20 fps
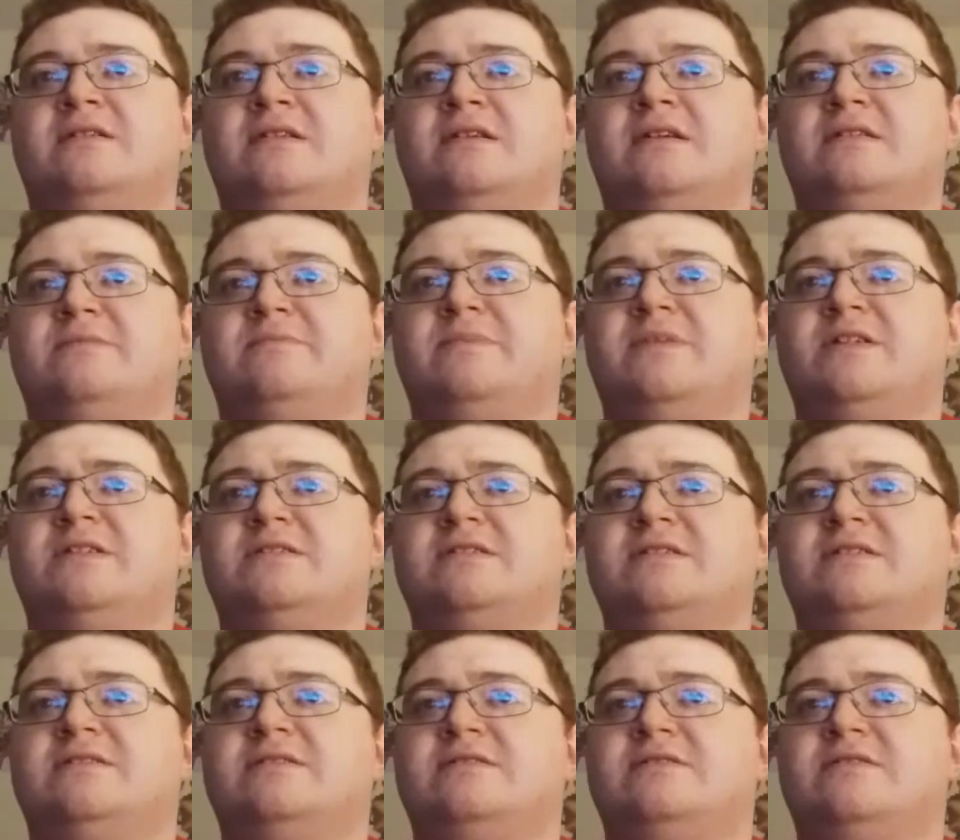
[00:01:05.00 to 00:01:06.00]
And Miz
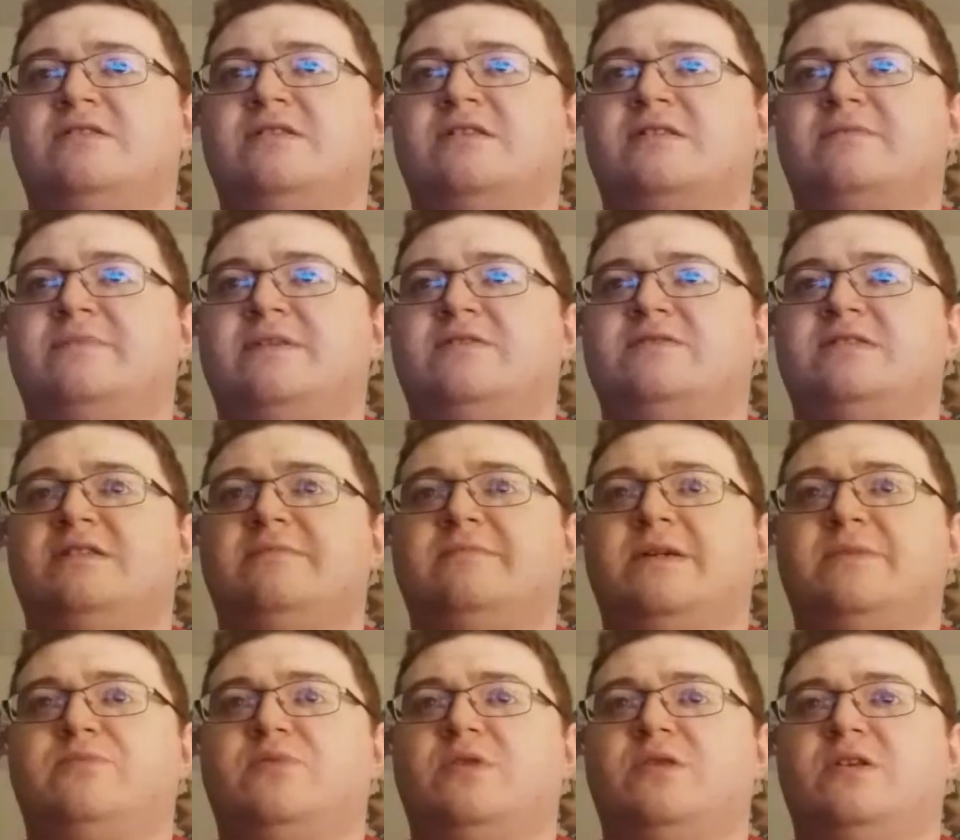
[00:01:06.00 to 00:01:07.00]
talking about teaming
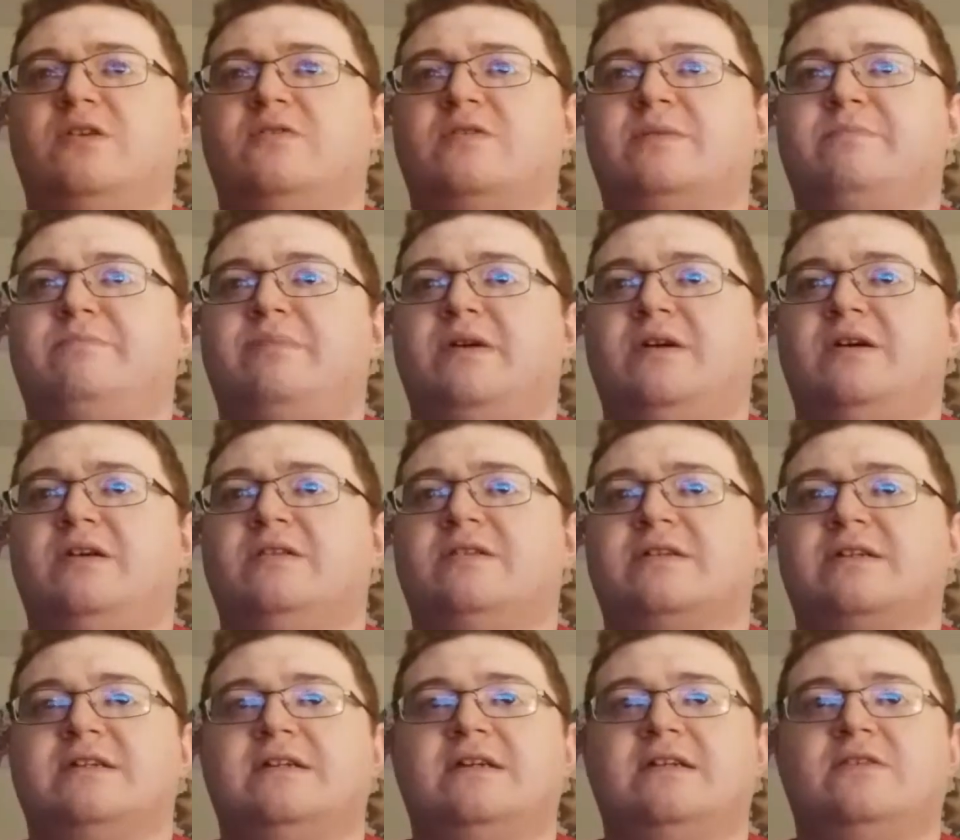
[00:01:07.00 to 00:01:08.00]
up with Logan Paul
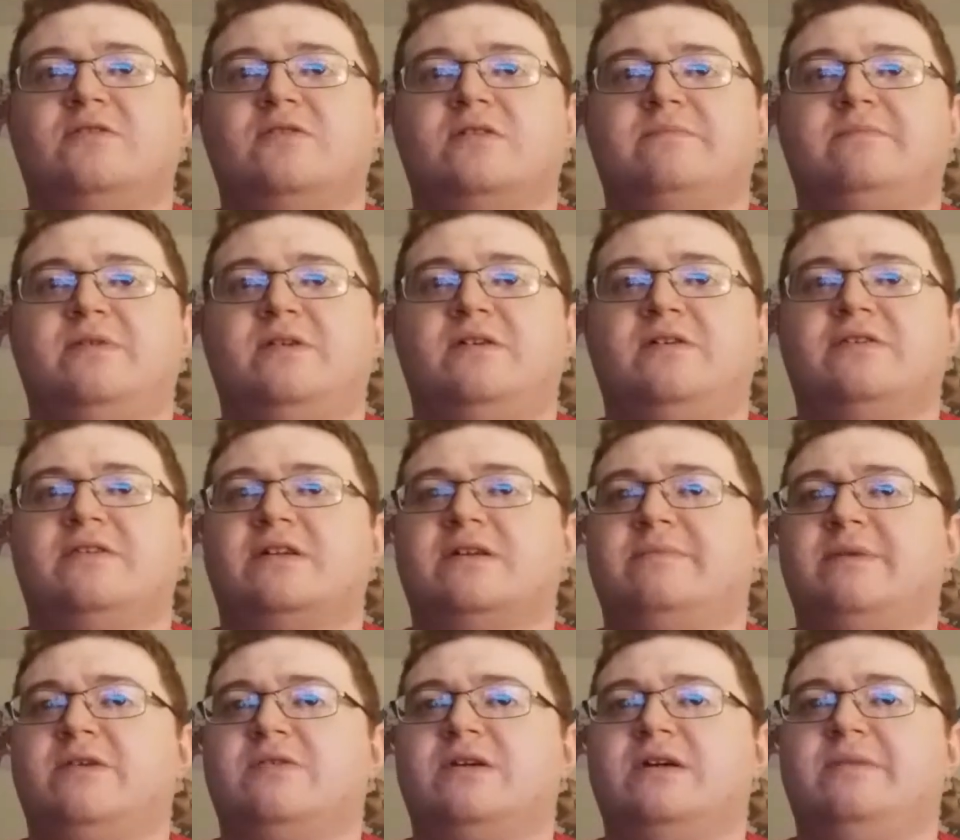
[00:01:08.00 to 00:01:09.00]
again. Logan Paul thinking
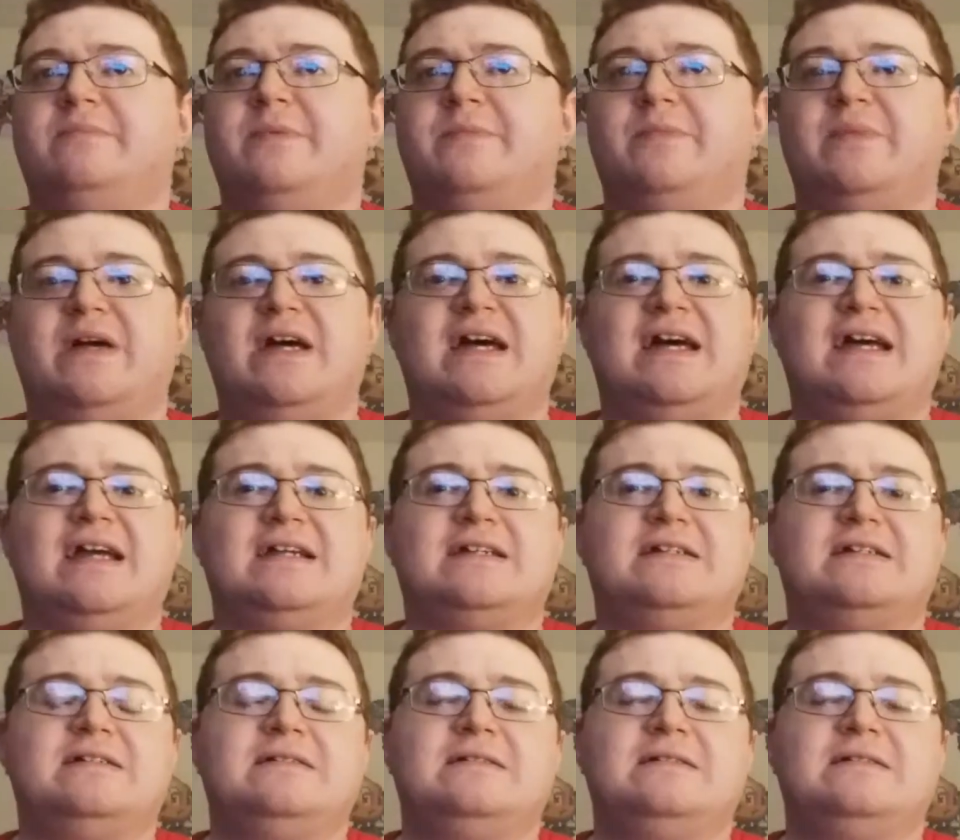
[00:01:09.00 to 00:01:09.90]
about coming back.